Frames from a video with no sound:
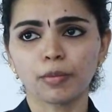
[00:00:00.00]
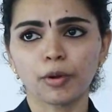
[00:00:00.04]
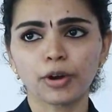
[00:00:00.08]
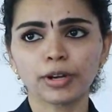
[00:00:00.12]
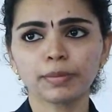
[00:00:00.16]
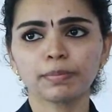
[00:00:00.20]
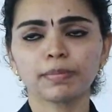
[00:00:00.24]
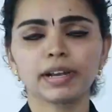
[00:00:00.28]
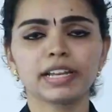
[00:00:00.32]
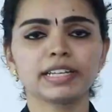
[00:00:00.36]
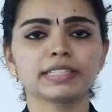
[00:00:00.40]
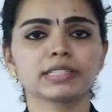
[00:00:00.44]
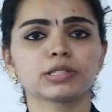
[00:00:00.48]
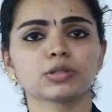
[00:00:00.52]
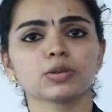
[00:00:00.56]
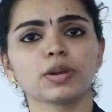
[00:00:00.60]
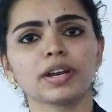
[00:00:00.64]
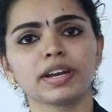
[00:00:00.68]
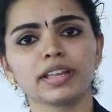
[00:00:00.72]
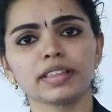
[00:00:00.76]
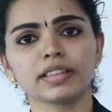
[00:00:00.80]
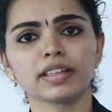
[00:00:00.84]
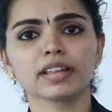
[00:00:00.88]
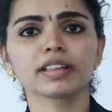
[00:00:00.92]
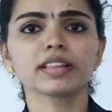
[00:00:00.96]
one place to
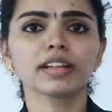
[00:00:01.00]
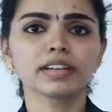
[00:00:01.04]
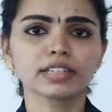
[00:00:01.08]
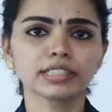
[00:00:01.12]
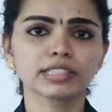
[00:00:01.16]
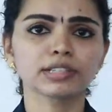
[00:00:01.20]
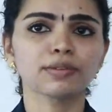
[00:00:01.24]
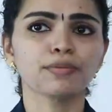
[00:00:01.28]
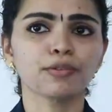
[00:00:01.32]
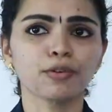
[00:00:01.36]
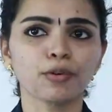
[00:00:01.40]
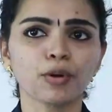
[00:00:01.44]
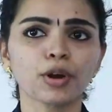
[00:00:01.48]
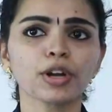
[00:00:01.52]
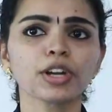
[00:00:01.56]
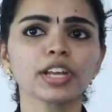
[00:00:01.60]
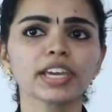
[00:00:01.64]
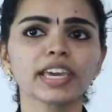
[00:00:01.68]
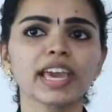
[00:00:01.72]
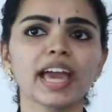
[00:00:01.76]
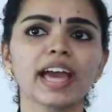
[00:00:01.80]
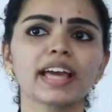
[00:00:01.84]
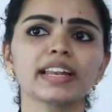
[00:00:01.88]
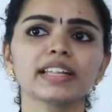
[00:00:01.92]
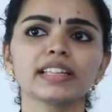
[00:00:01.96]
another, that is, if you want to
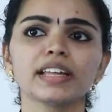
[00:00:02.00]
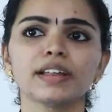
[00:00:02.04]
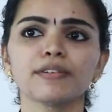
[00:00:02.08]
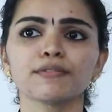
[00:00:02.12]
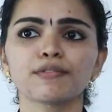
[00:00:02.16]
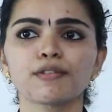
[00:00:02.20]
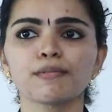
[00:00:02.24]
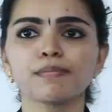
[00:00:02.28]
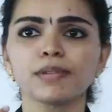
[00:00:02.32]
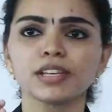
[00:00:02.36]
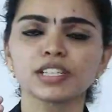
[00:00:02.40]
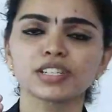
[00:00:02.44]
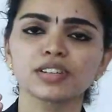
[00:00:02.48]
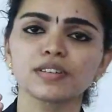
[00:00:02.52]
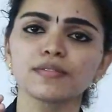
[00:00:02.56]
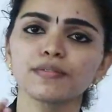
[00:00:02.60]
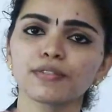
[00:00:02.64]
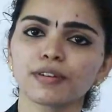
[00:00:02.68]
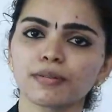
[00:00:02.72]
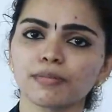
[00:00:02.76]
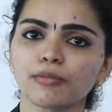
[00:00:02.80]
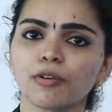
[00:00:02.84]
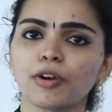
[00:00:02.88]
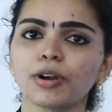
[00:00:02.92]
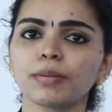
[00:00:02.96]
carry the information
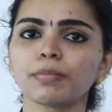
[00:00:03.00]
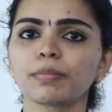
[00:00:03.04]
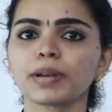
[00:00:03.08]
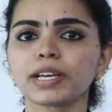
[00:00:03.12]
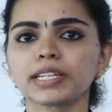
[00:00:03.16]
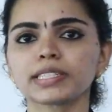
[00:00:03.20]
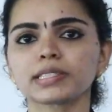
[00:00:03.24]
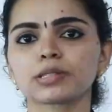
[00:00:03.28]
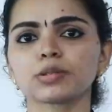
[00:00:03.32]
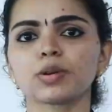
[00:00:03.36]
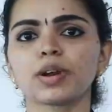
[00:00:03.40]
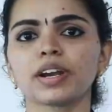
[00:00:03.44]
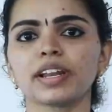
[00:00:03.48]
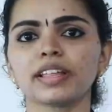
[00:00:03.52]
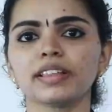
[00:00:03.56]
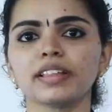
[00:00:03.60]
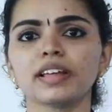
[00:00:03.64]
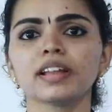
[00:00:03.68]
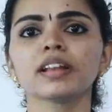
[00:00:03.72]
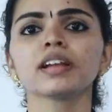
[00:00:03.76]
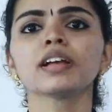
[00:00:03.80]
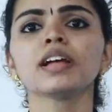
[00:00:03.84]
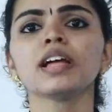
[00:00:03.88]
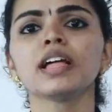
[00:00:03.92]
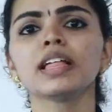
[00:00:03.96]
from one place to
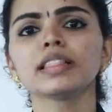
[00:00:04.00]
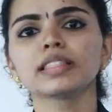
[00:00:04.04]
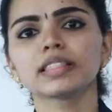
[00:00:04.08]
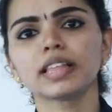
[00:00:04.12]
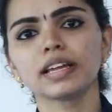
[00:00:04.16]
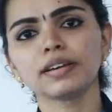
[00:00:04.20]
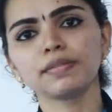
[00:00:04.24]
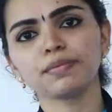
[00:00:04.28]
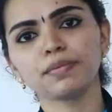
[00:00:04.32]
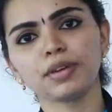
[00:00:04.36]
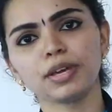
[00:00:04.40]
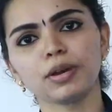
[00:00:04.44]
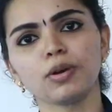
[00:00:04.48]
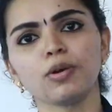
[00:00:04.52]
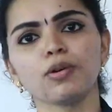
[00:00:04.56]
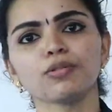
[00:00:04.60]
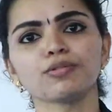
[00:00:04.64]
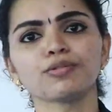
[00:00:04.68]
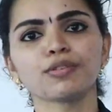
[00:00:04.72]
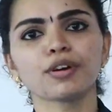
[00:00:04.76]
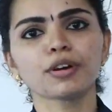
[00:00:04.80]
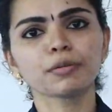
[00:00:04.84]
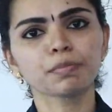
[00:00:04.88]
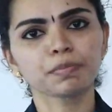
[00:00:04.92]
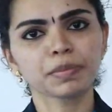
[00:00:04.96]
another, then we go
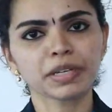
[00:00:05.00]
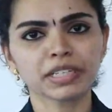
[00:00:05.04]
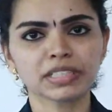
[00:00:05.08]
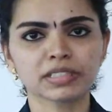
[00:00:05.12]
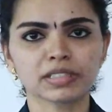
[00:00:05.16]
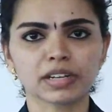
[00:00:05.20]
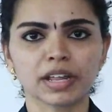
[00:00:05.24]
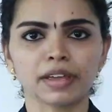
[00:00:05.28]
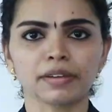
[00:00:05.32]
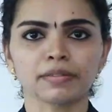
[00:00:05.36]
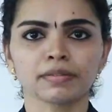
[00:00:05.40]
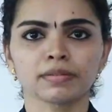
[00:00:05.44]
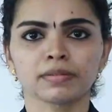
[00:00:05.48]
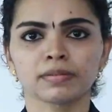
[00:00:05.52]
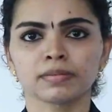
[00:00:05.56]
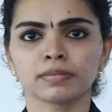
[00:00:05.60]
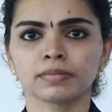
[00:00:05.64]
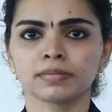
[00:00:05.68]
for pen drive.